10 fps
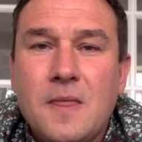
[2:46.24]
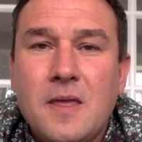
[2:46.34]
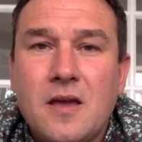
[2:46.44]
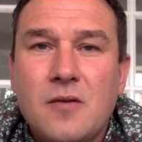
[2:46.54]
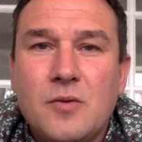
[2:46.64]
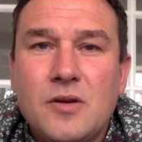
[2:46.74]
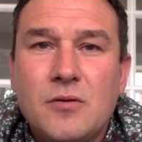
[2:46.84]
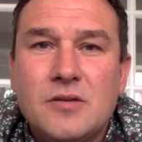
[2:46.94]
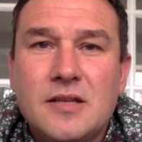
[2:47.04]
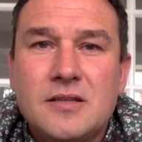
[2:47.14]
uh, we
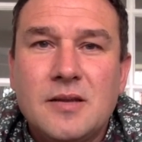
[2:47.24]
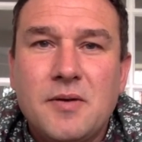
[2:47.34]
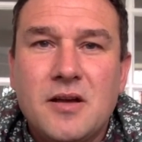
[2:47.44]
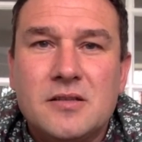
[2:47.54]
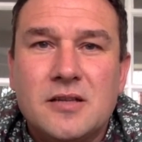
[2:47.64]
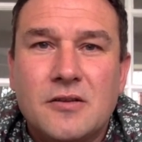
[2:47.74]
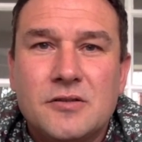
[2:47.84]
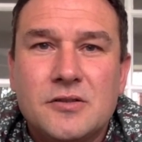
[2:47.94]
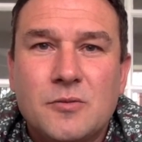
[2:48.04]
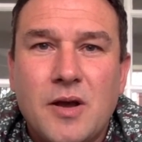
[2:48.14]
don't tend to limit
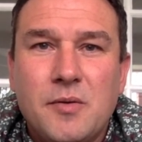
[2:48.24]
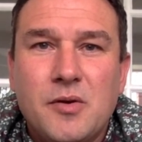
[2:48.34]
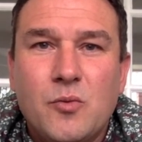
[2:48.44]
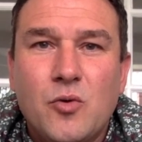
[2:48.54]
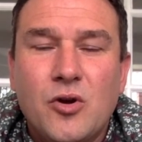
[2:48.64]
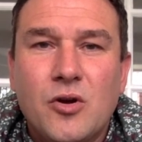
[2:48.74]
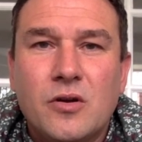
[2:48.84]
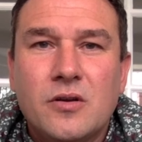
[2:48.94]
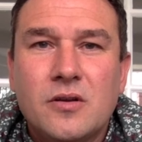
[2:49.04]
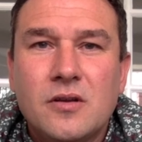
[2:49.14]
ourselves as to where we can work.
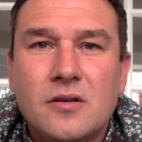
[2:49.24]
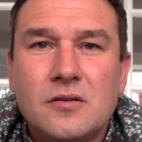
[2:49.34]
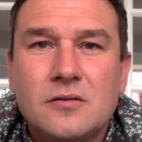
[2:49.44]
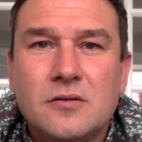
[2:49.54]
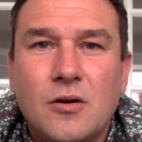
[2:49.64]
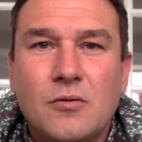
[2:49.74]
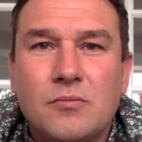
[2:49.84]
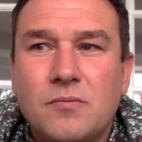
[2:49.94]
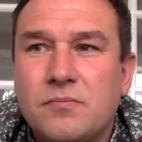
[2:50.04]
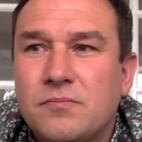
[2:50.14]

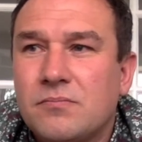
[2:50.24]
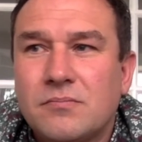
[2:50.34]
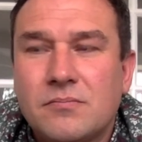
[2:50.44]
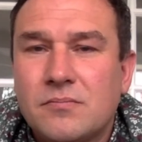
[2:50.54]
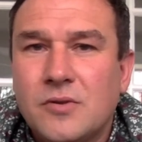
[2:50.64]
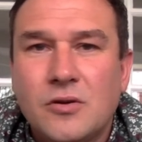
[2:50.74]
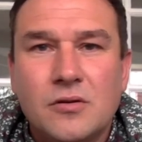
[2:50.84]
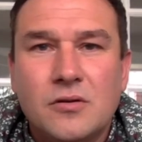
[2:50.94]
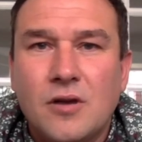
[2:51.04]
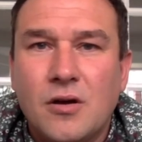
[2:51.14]
So, you
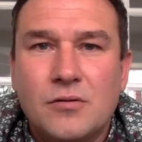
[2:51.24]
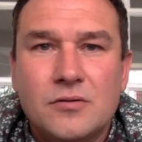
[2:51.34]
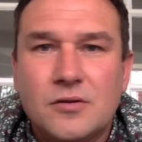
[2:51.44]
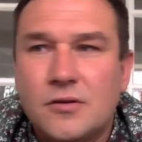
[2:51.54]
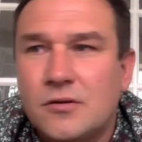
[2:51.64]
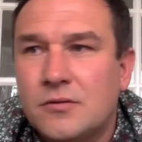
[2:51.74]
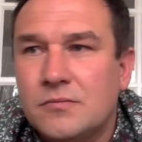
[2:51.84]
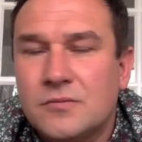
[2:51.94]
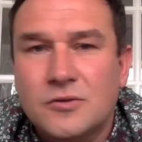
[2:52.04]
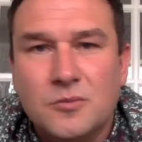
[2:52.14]
could go to
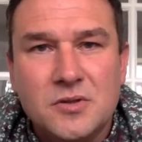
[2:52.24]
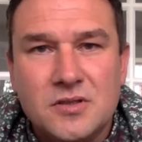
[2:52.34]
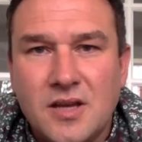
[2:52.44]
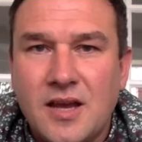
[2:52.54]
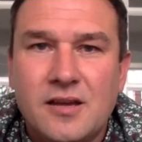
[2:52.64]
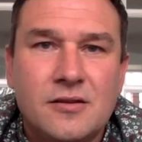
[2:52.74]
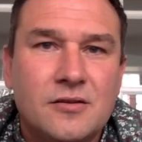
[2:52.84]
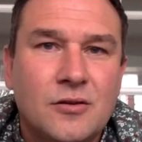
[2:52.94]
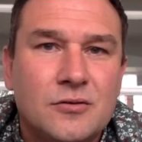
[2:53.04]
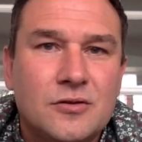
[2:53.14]
Somerset, you
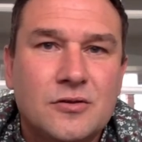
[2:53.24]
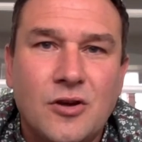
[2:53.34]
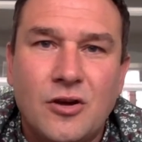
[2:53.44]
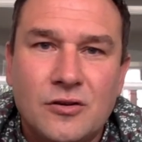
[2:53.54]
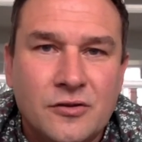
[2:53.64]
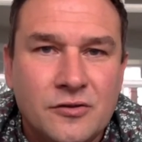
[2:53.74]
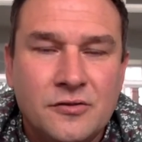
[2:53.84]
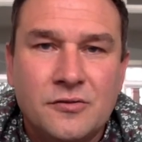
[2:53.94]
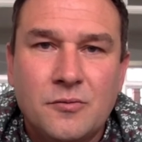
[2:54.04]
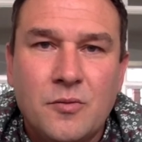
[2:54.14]
could go to
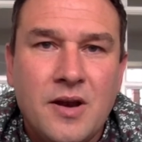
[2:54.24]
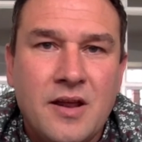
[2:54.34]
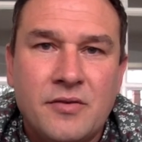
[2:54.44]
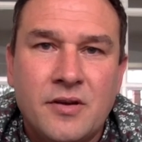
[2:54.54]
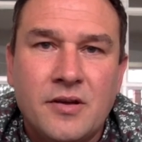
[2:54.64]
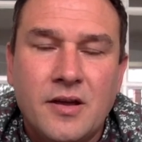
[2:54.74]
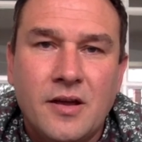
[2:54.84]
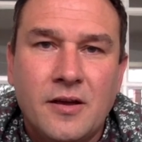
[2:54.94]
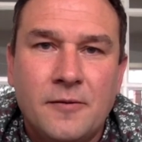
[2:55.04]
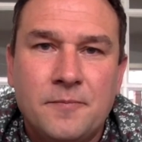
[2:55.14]
Scotland, wherever.
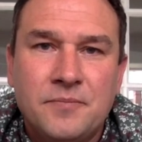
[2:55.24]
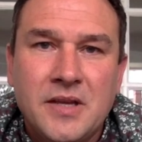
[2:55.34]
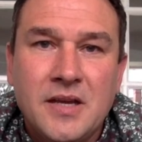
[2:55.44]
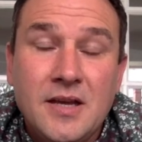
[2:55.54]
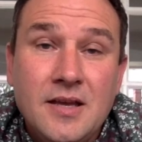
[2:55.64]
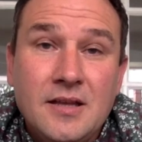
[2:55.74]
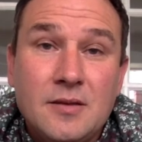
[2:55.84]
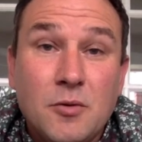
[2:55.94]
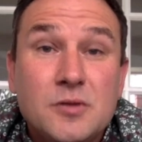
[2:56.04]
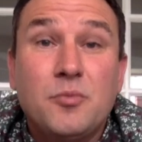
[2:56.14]
Um,
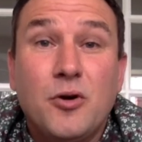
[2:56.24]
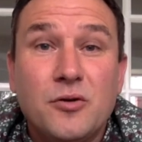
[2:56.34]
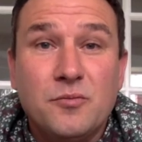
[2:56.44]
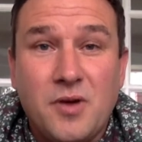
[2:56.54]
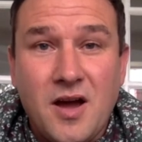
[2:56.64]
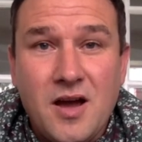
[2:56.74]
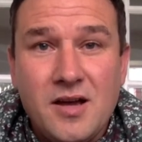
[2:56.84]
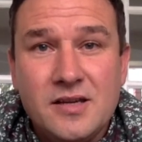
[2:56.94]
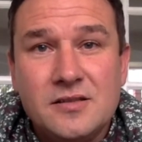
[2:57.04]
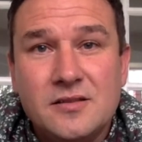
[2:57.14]
the most important
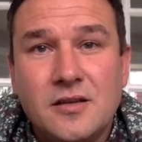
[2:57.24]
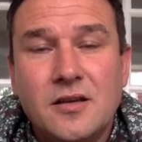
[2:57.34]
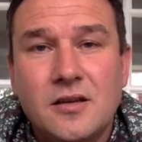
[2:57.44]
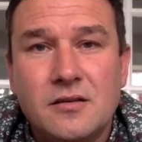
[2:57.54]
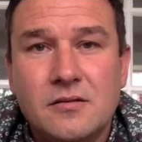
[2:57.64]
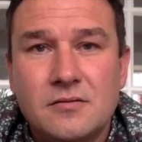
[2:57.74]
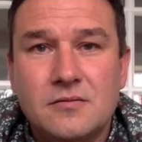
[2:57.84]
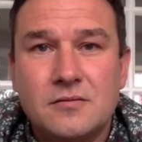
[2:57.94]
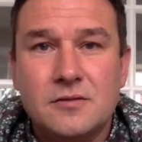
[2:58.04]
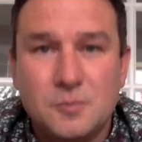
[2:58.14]
part is to
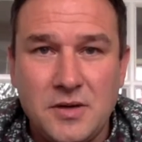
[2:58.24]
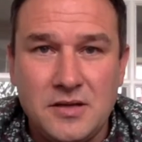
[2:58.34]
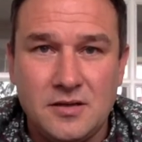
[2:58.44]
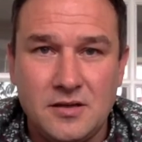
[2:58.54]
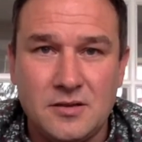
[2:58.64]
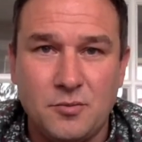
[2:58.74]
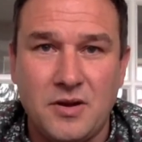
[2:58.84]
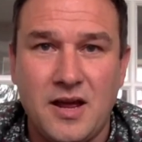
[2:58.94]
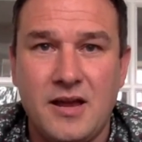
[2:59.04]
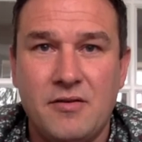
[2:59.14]
speak to your
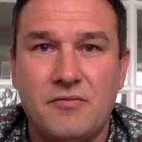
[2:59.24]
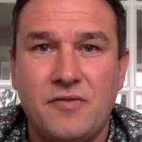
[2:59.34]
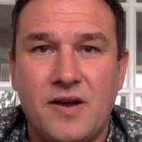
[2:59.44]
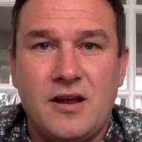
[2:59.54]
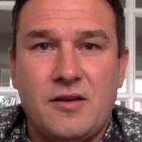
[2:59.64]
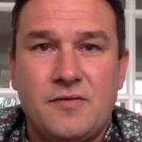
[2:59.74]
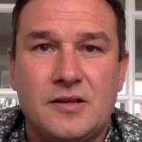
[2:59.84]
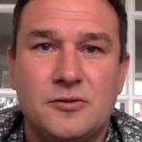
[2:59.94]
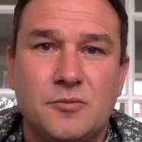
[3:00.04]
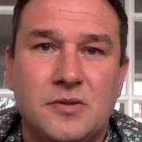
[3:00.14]
supplier and find out if
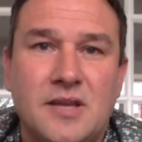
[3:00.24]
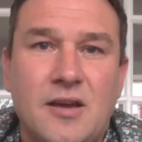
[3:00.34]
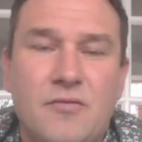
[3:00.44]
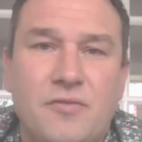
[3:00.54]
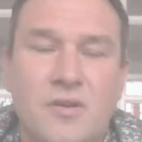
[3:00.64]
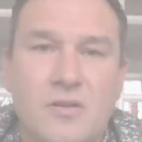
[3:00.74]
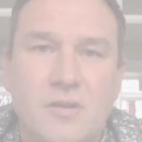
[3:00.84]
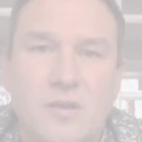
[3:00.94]
that's something they offer.